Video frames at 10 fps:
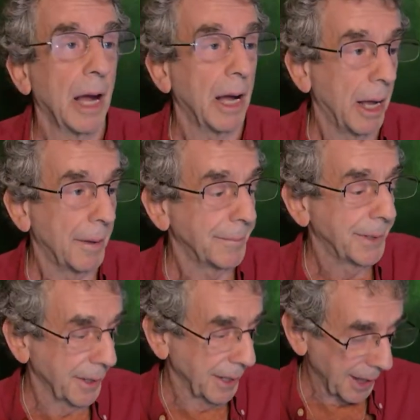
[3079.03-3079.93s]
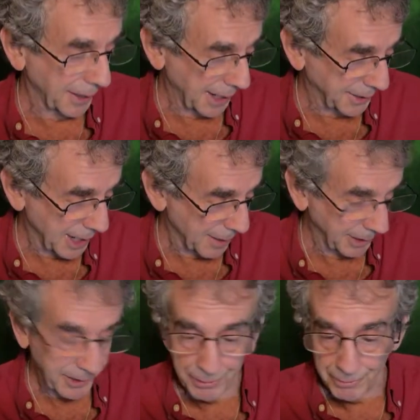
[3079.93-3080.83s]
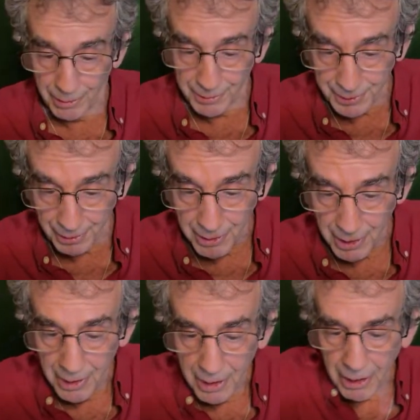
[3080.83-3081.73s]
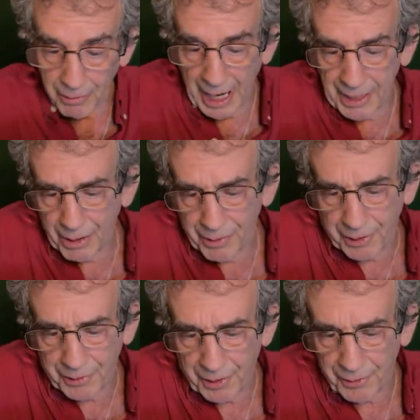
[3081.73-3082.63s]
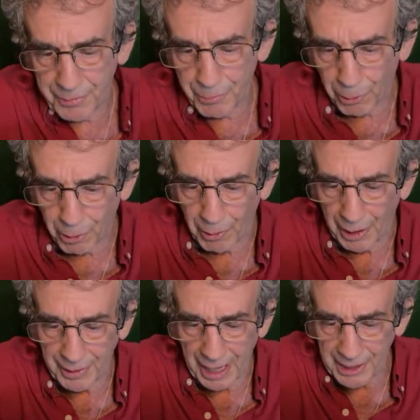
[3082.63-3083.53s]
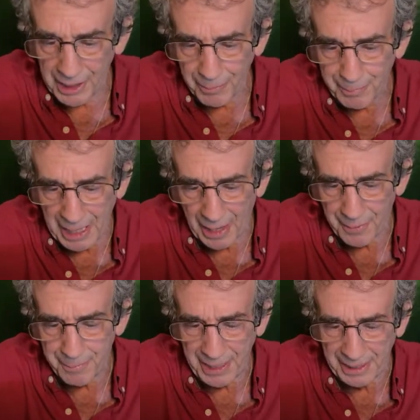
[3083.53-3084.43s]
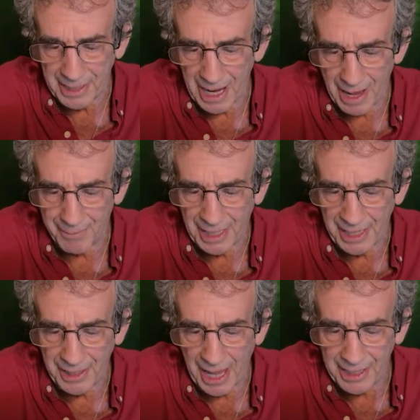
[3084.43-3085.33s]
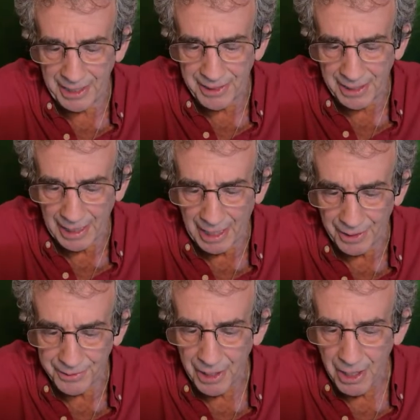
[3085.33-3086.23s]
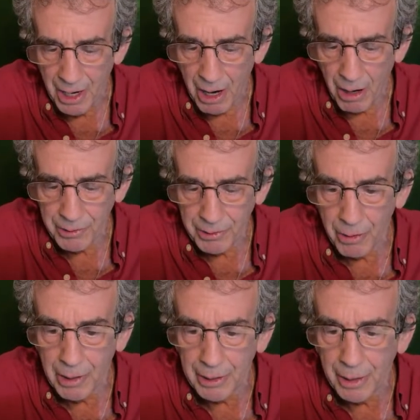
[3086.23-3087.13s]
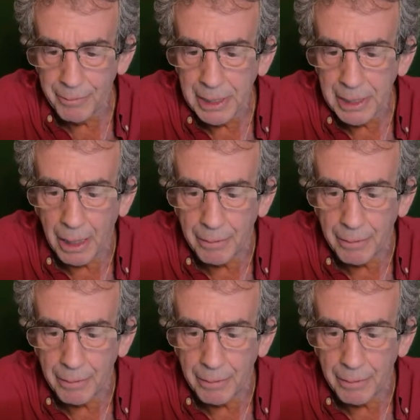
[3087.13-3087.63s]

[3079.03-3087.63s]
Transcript: So that's coming soon also. All right, I know that there's more, and it'll be on the pinned comment. Anything else? Oh, you know what? Let me